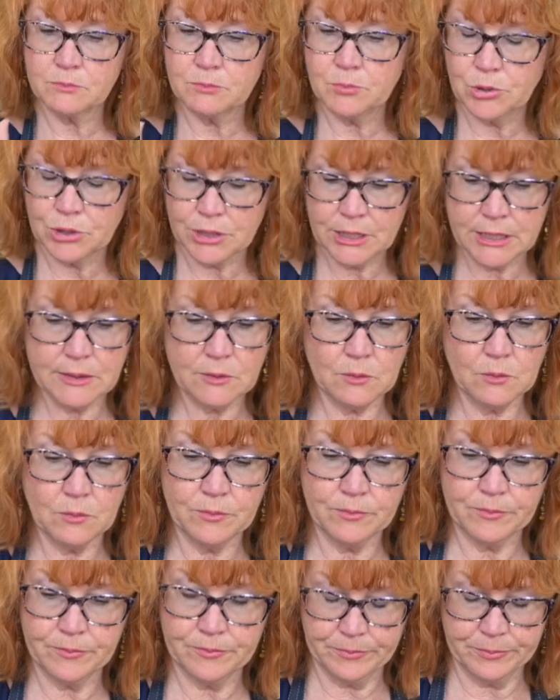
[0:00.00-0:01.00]
put it
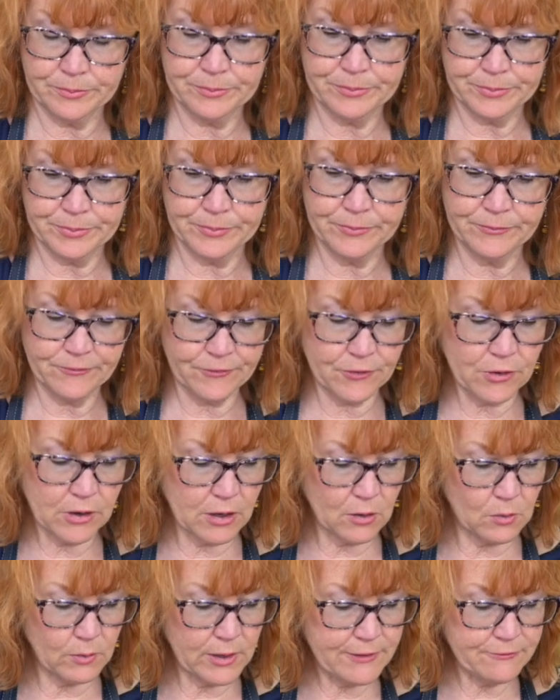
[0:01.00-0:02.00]

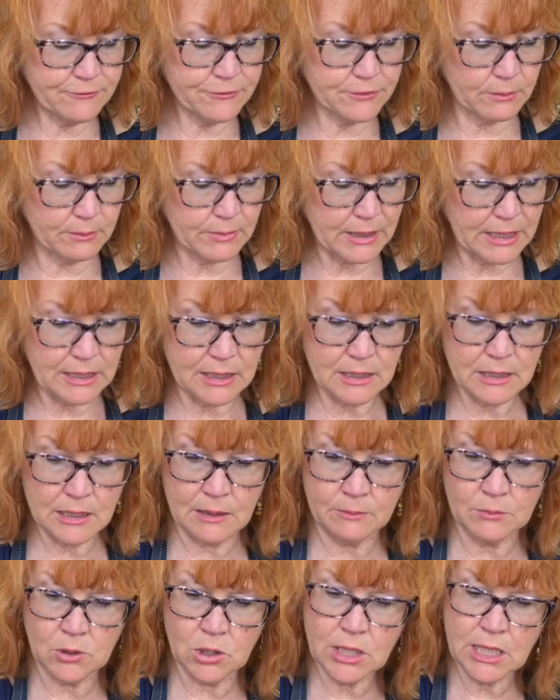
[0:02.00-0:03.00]
far away from me,
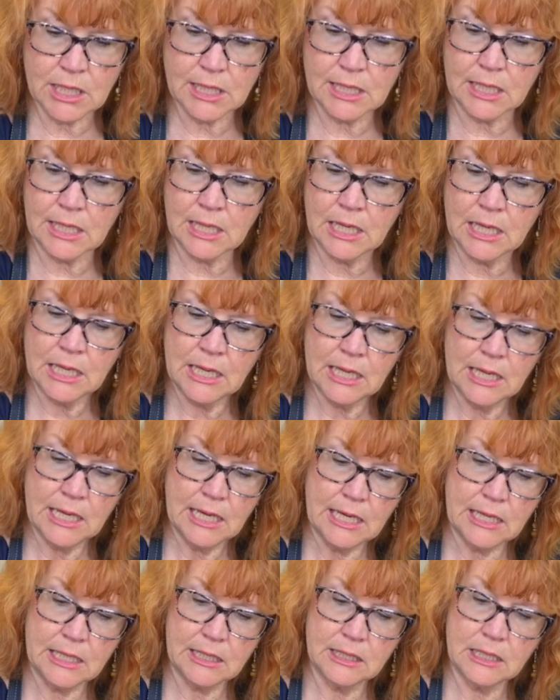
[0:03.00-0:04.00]
I'm looking at,
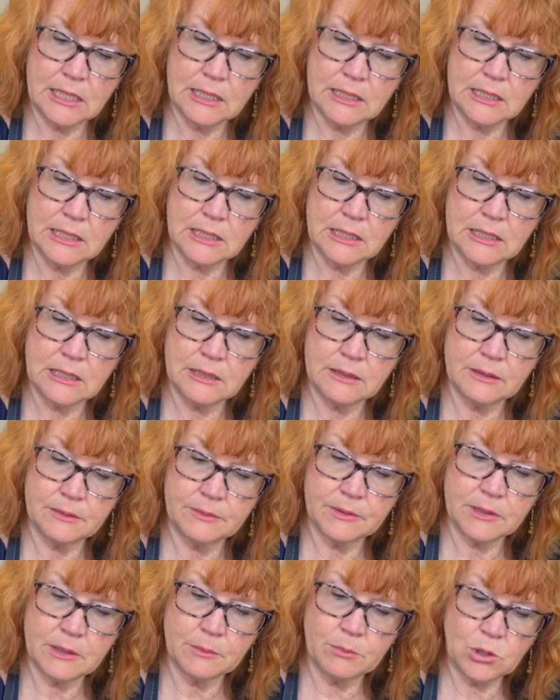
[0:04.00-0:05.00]
and
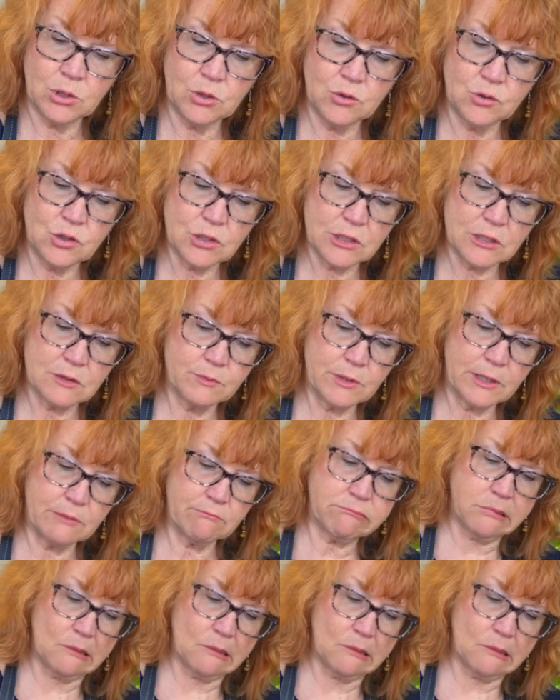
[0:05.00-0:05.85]
the blue just went